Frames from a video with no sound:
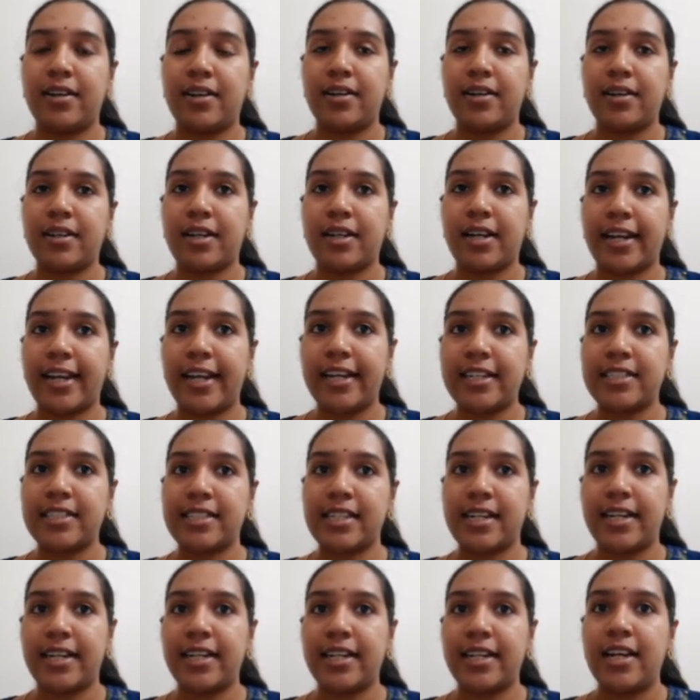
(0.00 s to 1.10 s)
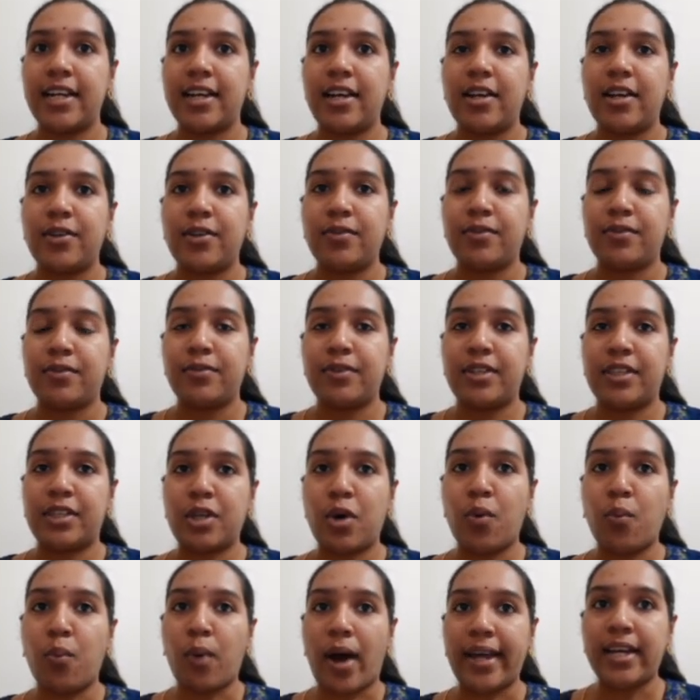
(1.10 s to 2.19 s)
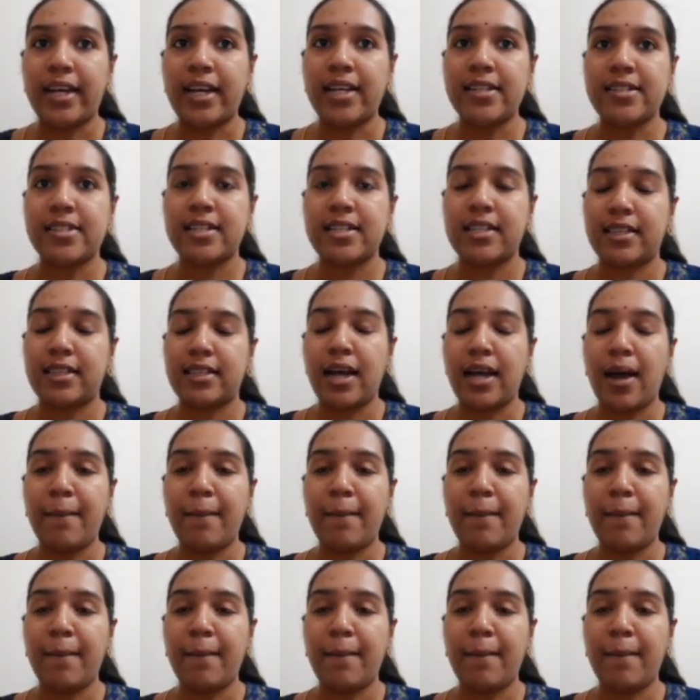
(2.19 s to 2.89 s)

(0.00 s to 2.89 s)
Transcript: connected with the wires in the